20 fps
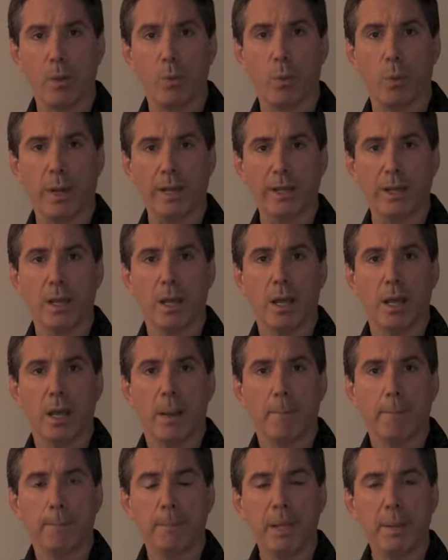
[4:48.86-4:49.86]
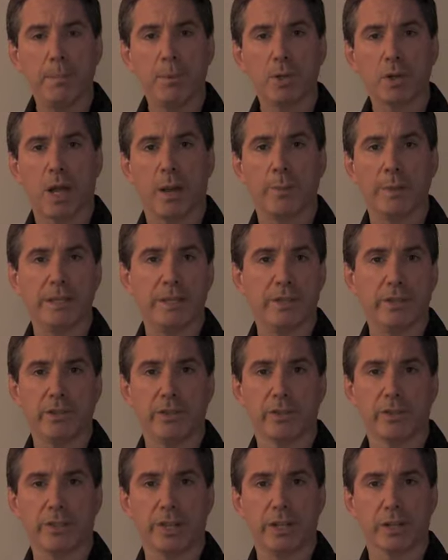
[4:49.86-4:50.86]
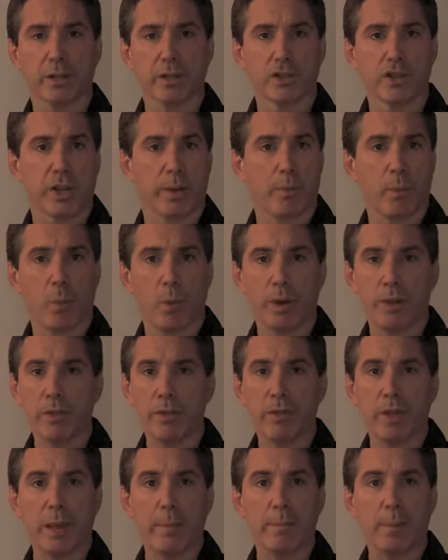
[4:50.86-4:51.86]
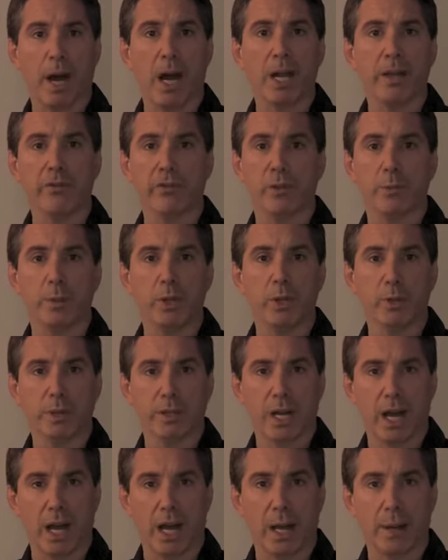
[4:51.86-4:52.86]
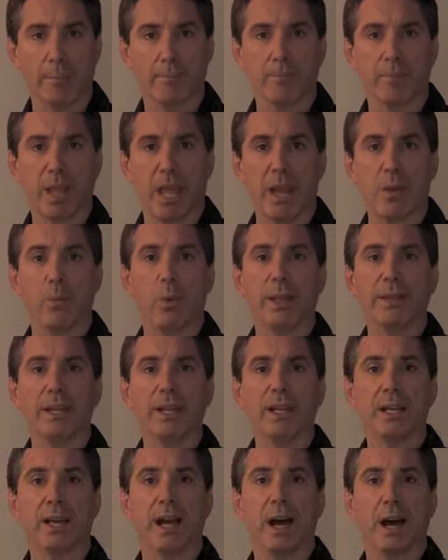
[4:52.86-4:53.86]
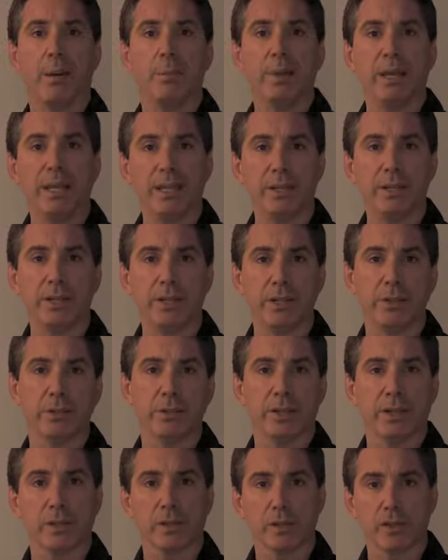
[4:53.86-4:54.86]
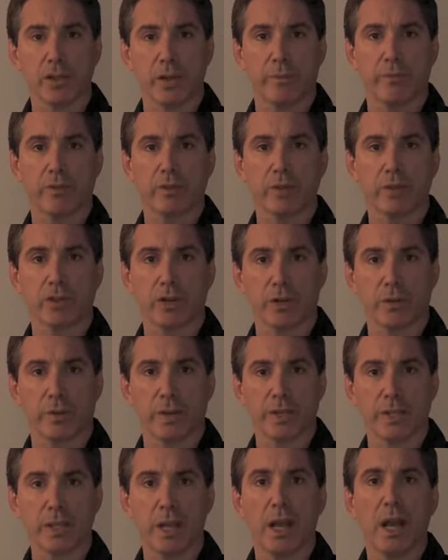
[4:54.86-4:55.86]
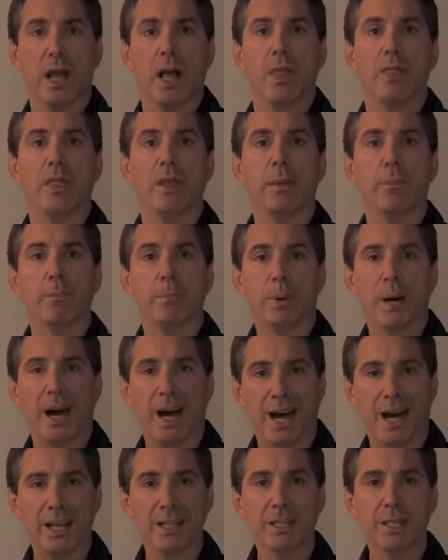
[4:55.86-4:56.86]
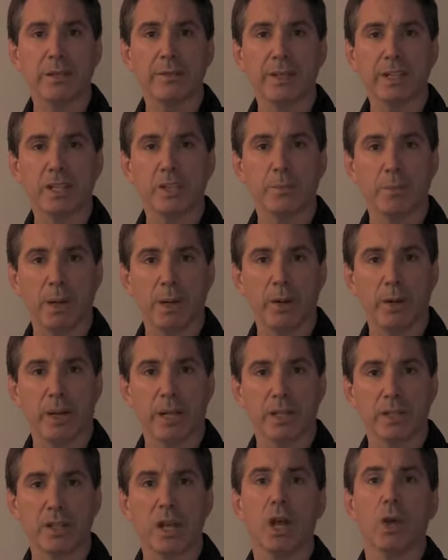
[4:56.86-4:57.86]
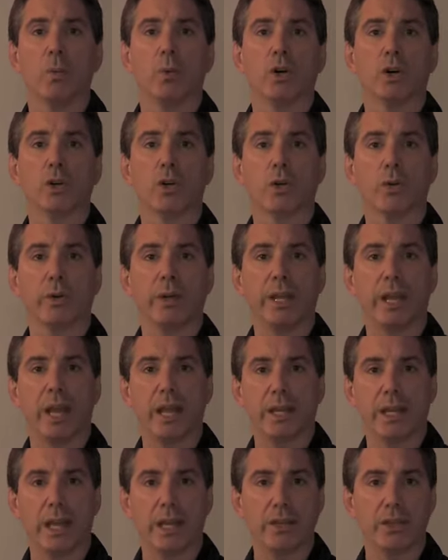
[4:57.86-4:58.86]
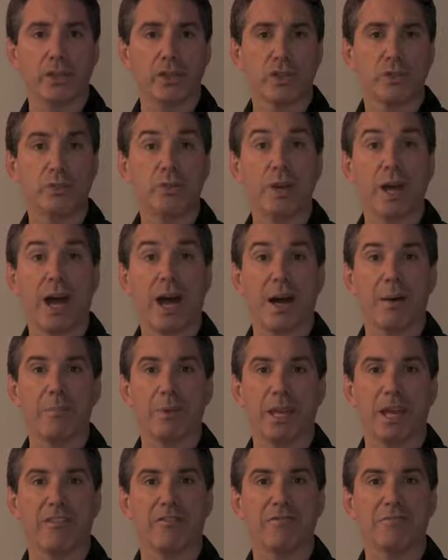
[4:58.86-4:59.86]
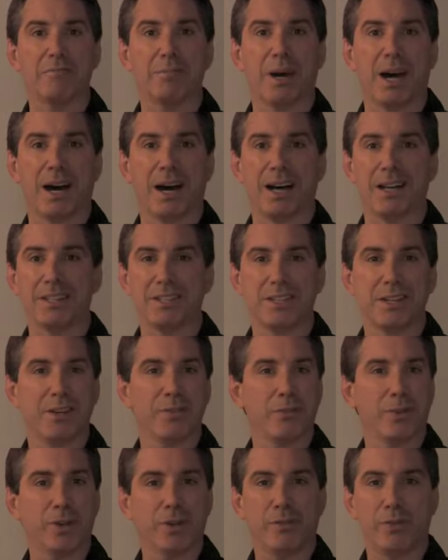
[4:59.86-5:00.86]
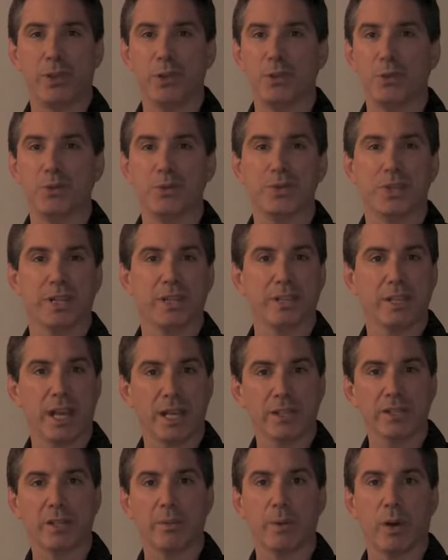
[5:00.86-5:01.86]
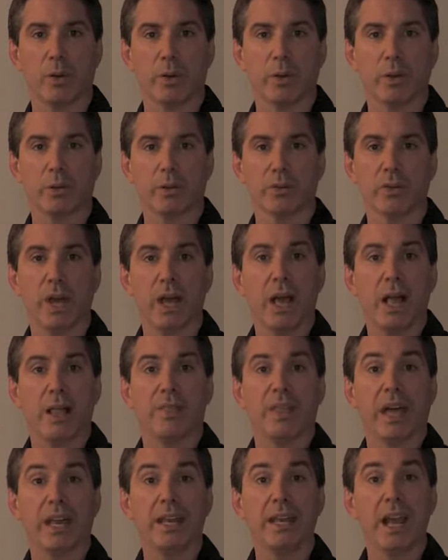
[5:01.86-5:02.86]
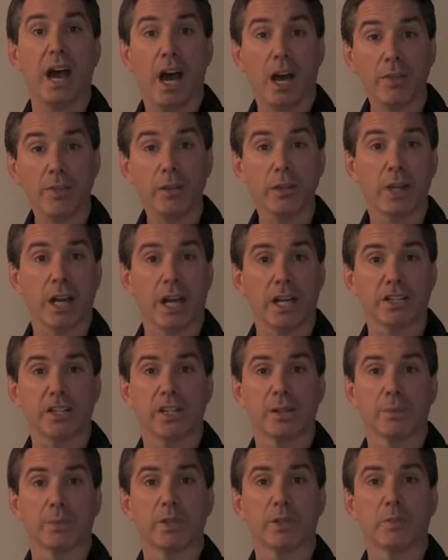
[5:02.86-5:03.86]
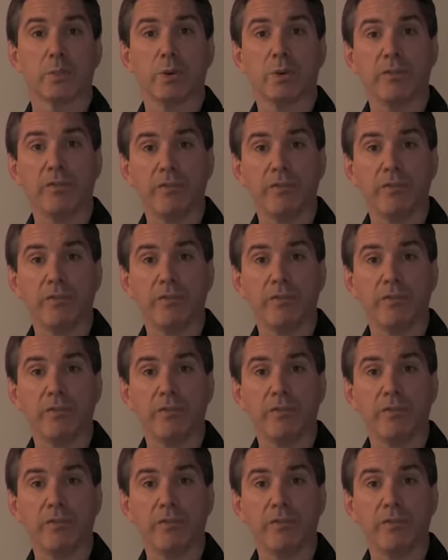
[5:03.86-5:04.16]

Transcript: when people come into your dealership, whether they buy from you or not, and when they come into your dealership for service, the positive experience will create a tsunami of positive reviews and testimonials that other customers will